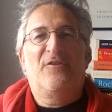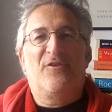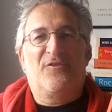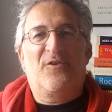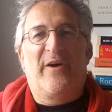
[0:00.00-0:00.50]

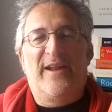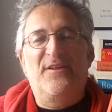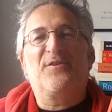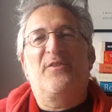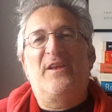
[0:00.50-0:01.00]
to try and
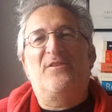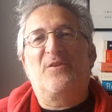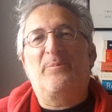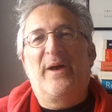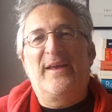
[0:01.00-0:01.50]
enter these
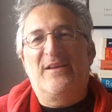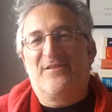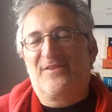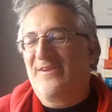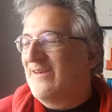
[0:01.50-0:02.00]

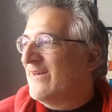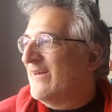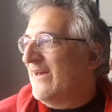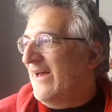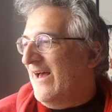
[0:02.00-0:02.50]
debates
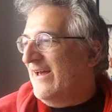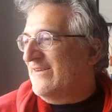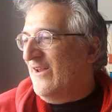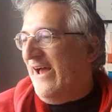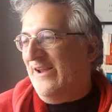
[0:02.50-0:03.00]

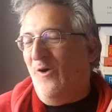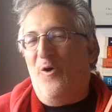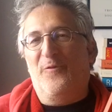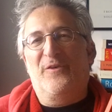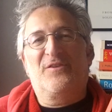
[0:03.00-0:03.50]
and and
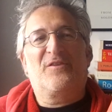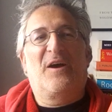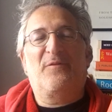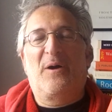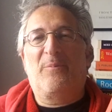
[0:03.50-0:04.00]
offer
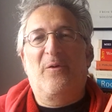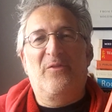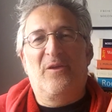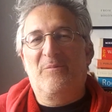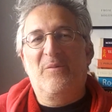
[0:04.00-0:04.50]
stuff up
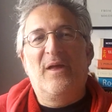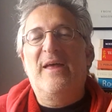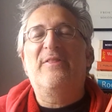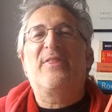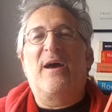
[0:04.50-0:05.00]
on them.
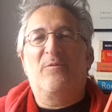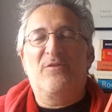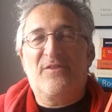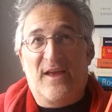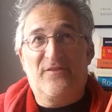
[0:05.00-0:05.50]
That
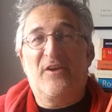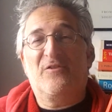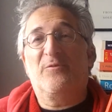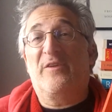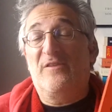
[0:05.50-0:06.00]
was that
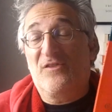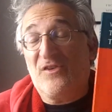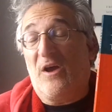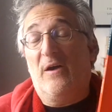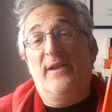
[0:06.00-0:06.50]
section was
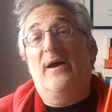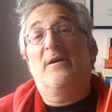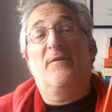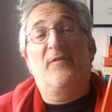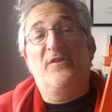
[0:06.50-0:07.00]
entirely
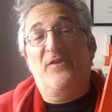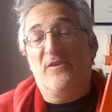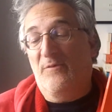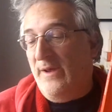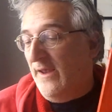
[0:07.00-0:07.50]

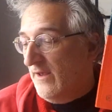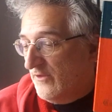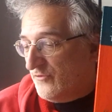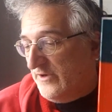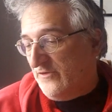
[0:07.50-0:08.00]
unconvincing to me.
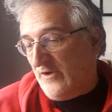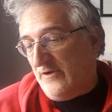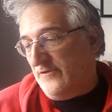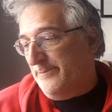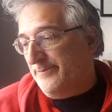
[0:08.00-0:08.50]
Three
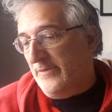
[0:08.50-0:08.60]
stars.